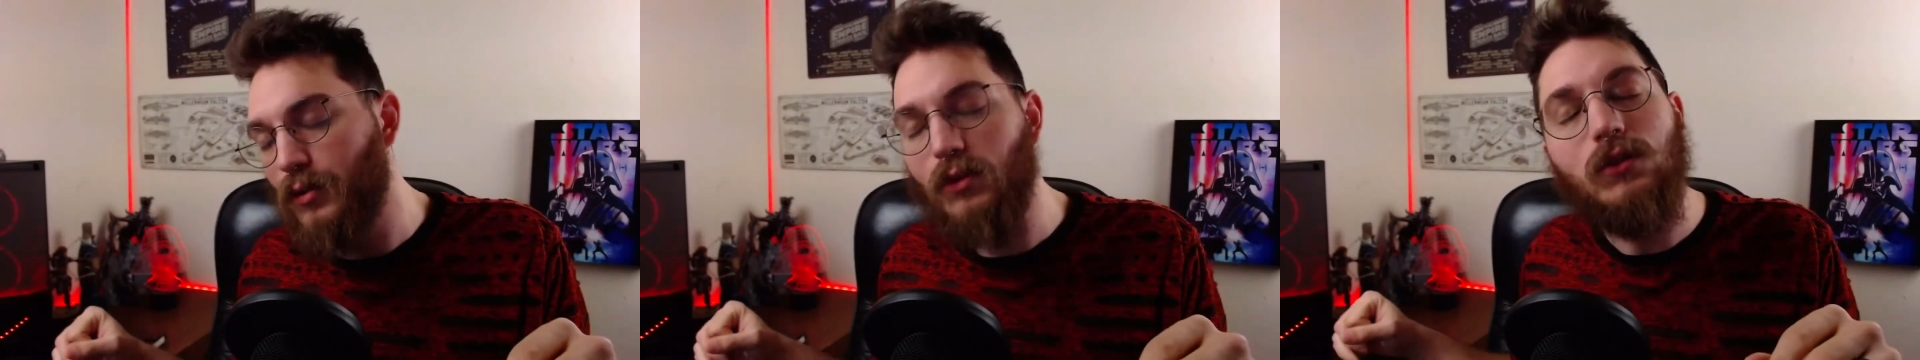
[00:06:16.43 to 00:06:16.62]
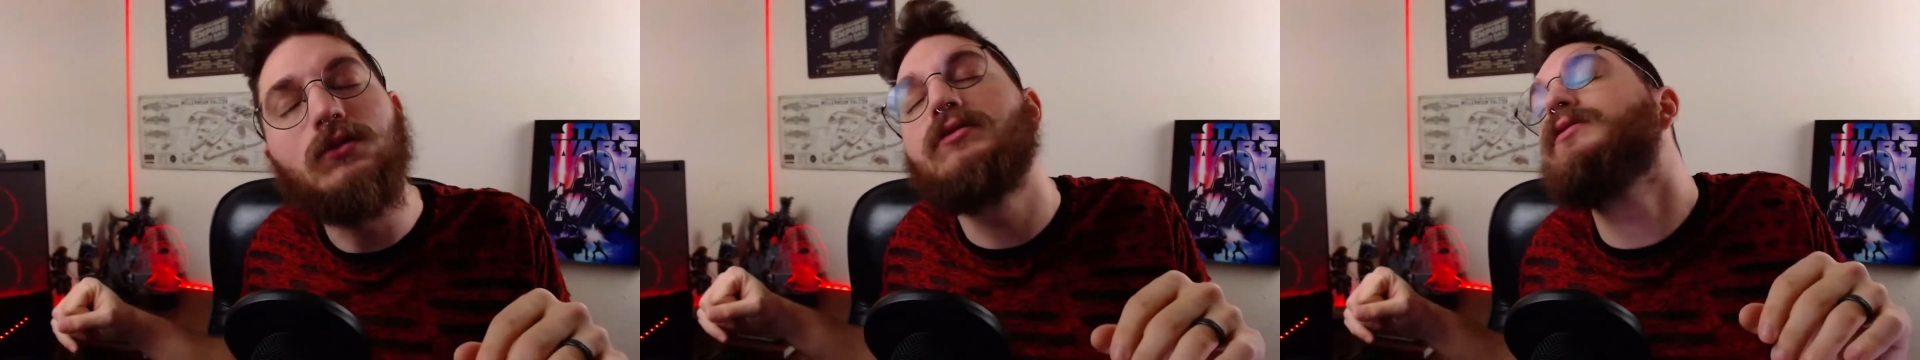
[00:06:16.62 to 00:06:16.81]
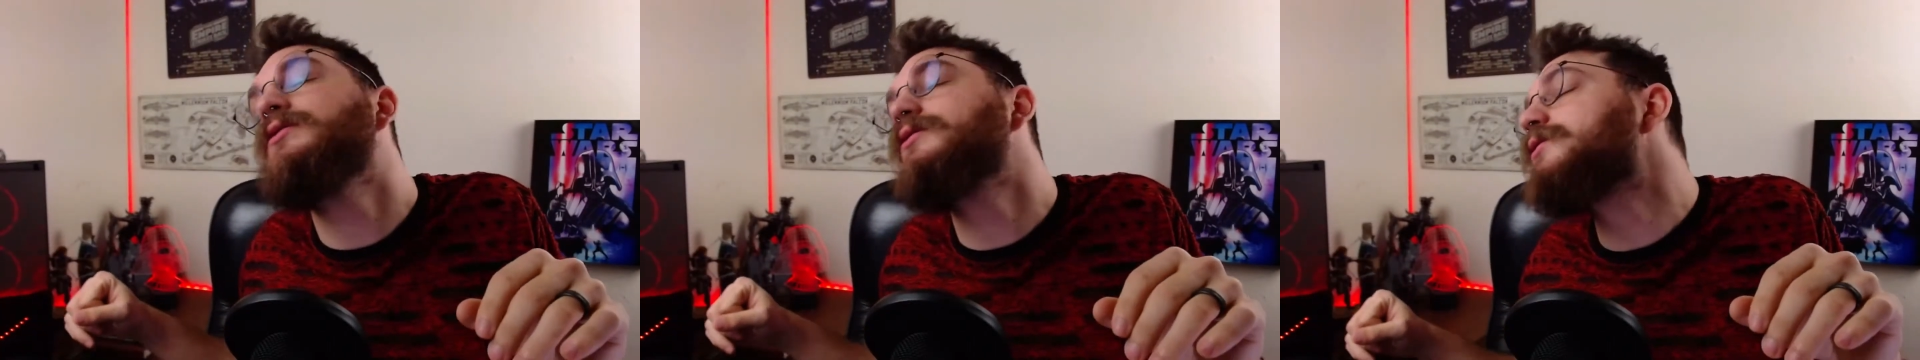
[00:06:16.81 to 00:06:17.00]

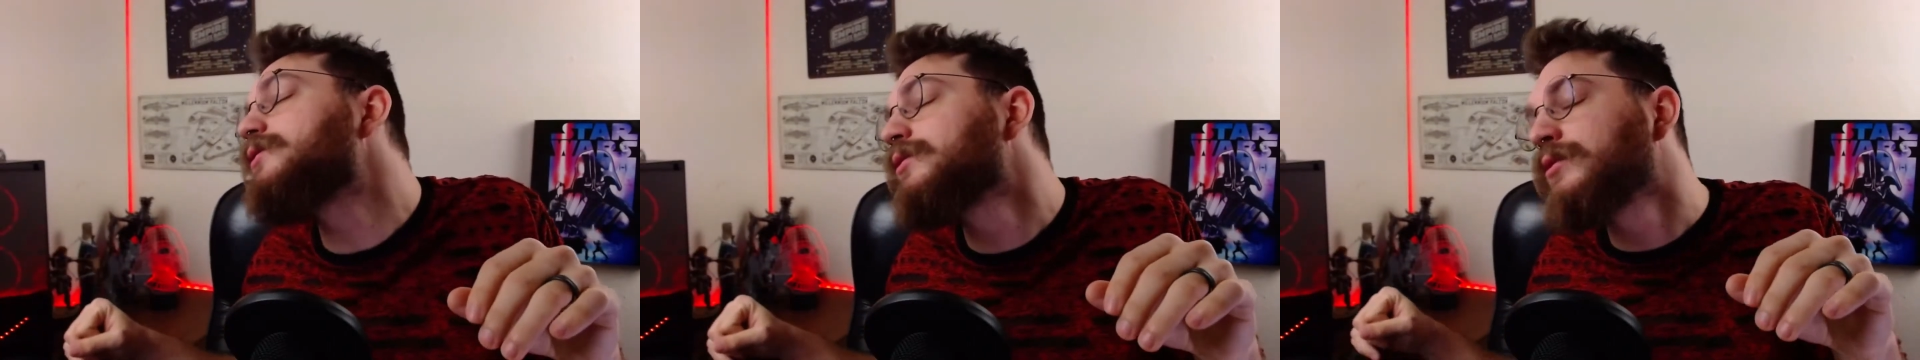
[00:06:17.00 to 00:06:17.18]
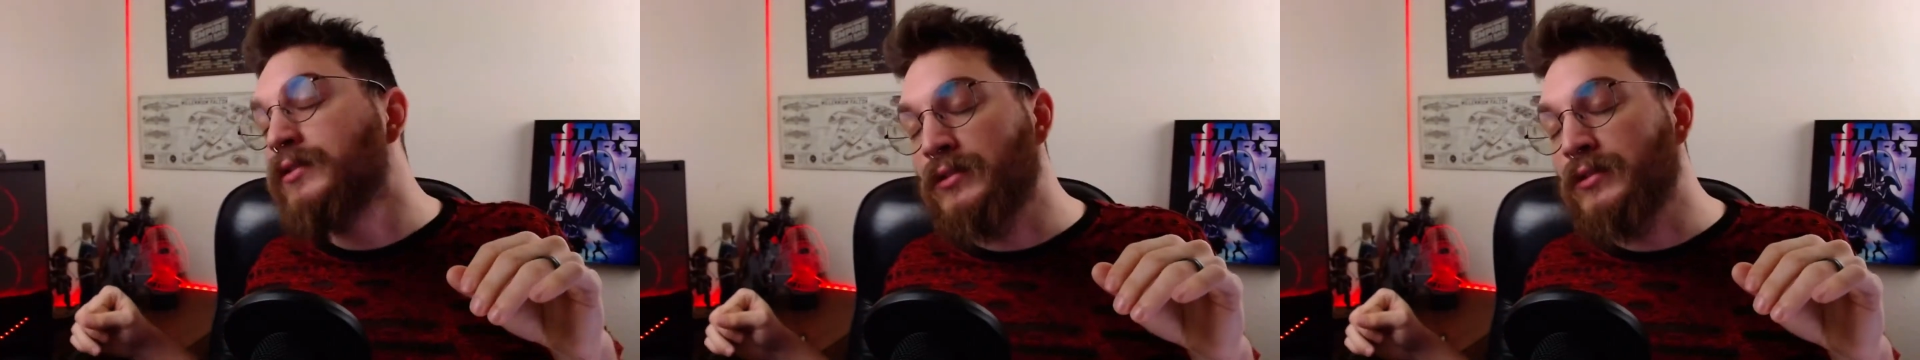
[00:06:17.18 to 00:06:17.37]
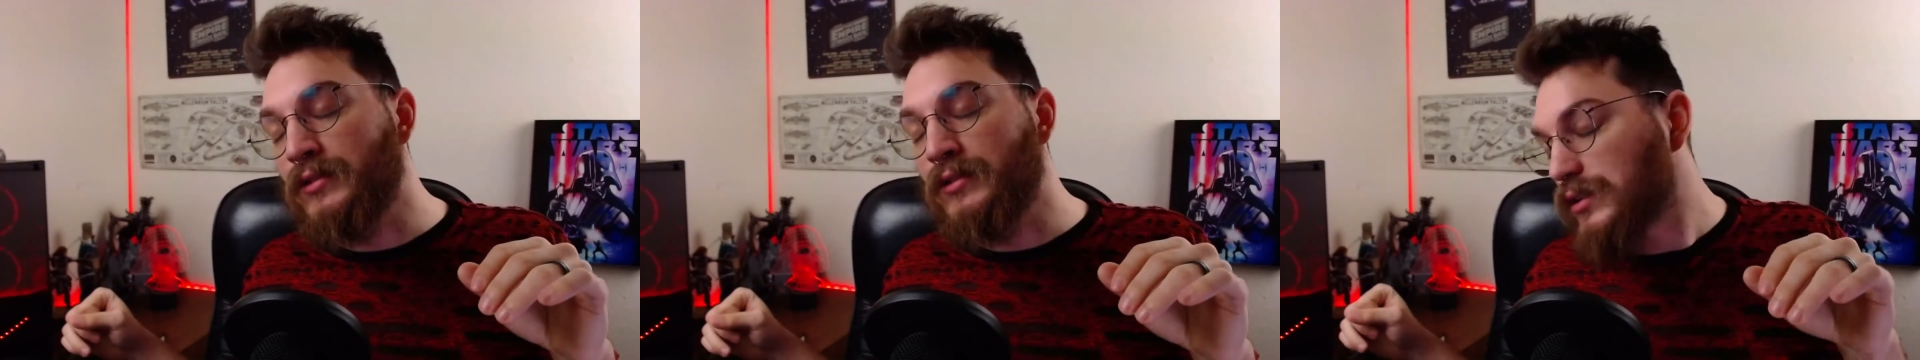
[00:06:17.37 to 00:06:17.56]

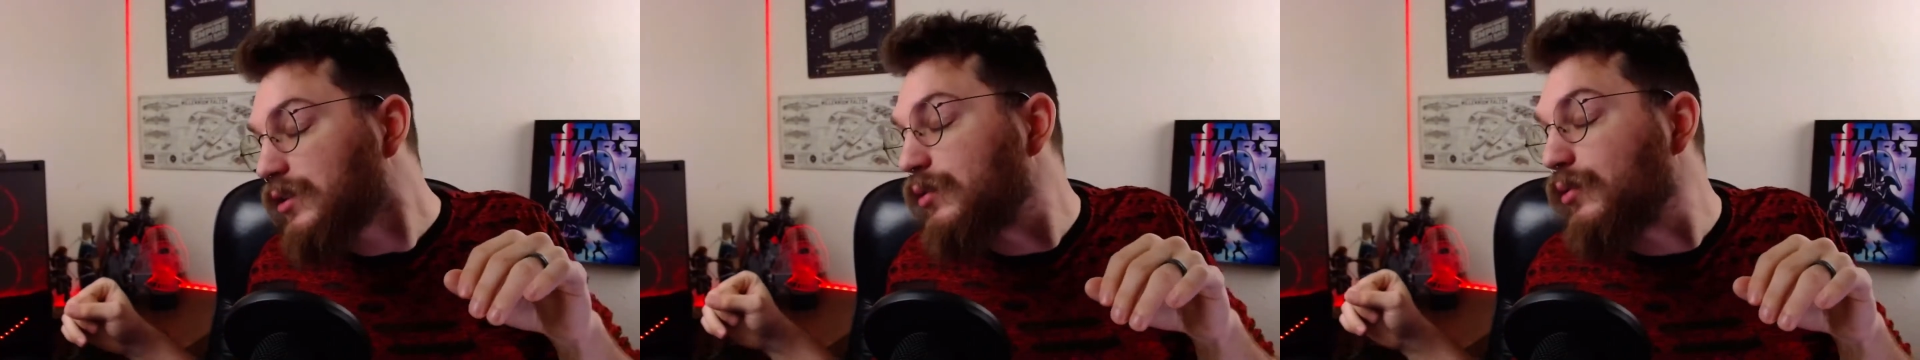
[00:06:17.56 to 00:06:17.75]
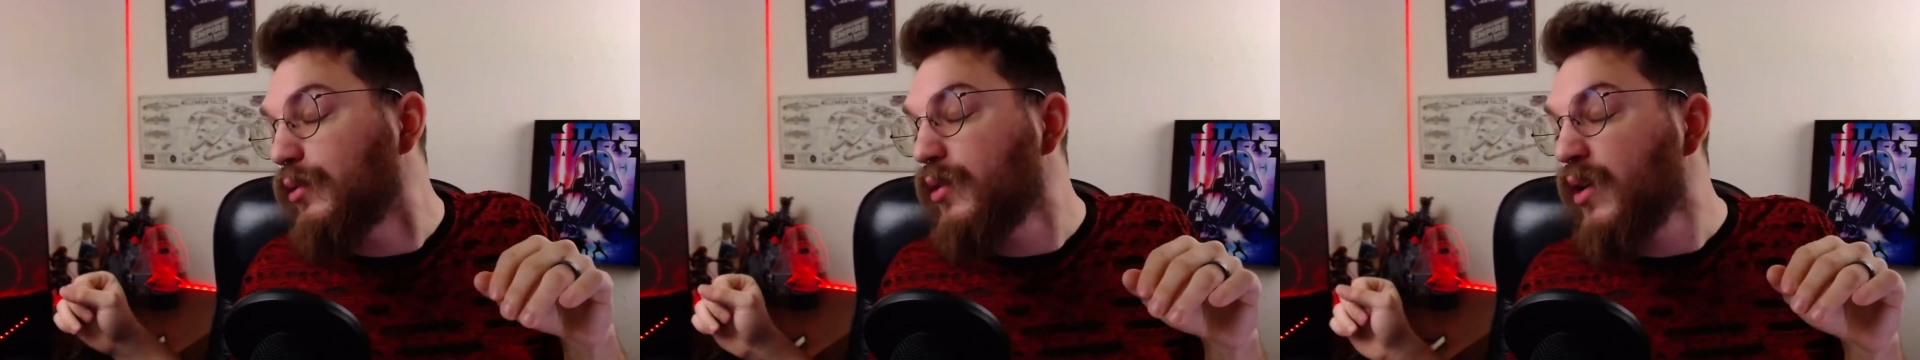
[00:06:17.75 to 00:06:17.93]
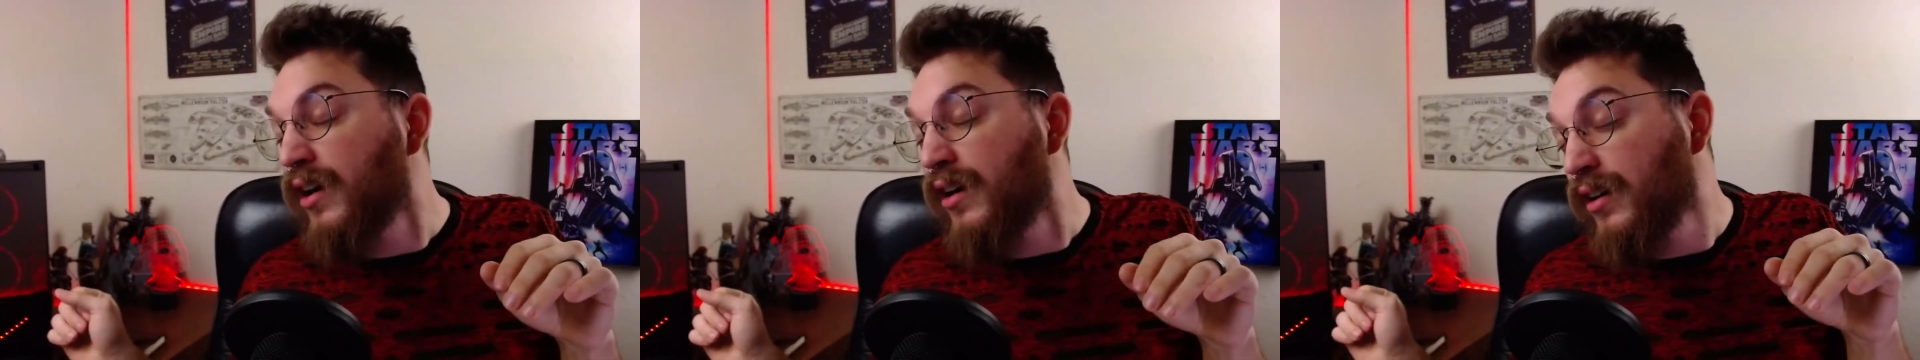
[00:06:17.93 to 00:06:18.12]

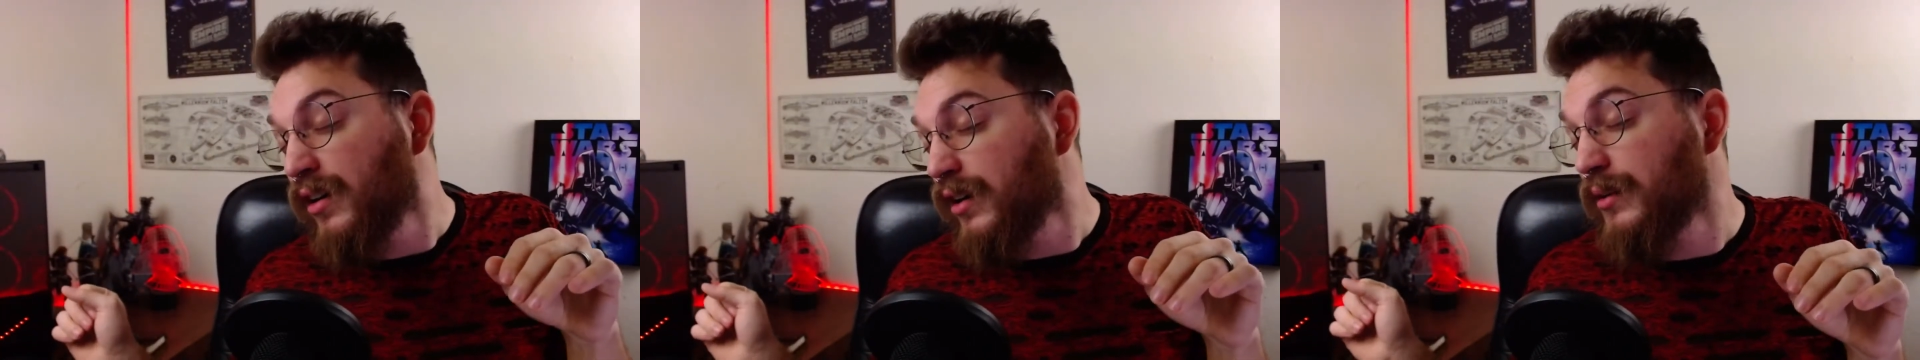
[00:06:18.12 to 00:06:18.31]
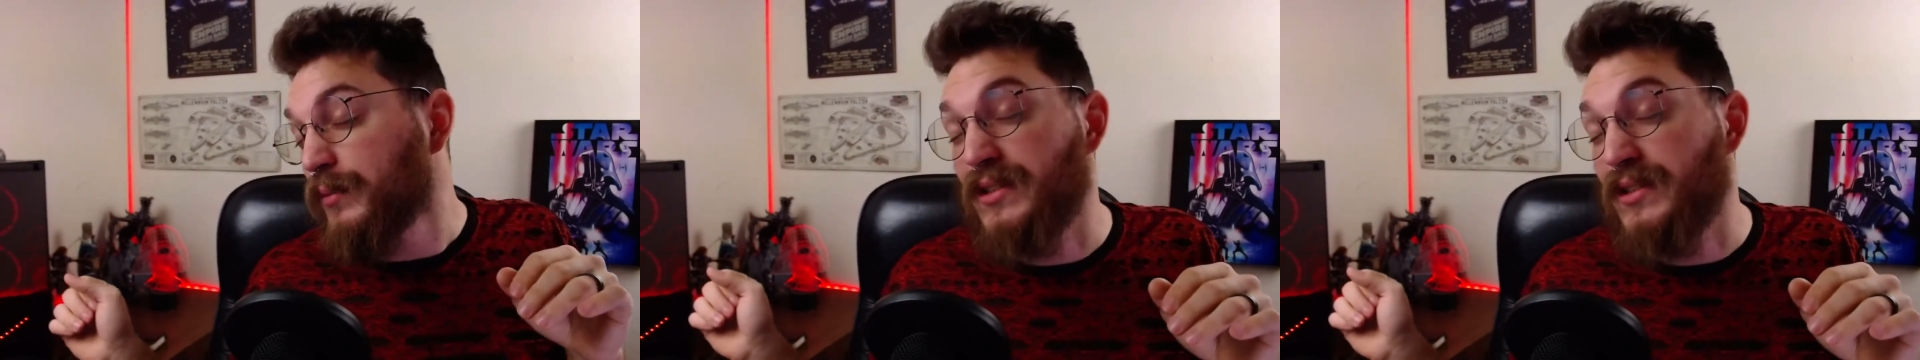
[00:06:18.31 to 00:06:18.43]
warm